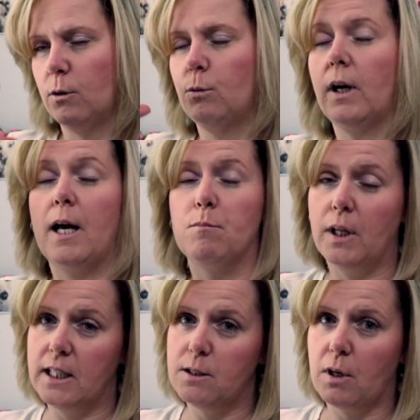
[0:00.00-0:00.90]
or what I had
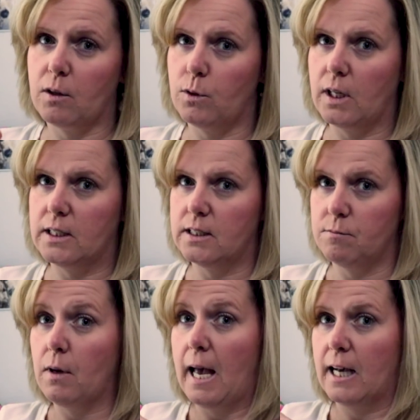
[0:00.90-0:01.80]
planned to make and what I
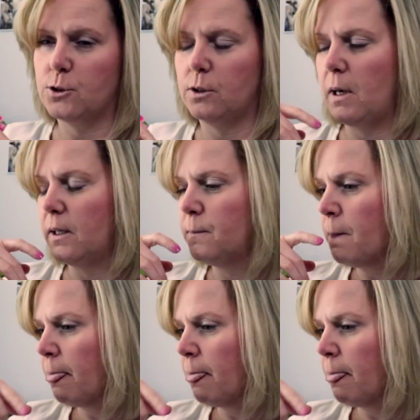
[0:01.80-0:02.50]
actually made.